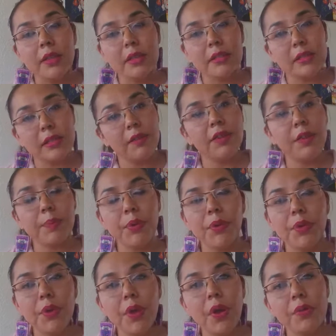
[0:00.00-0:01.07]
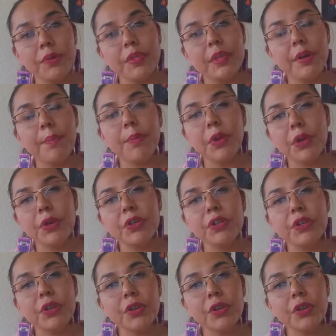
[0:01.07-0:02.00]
and safety protocols that emerged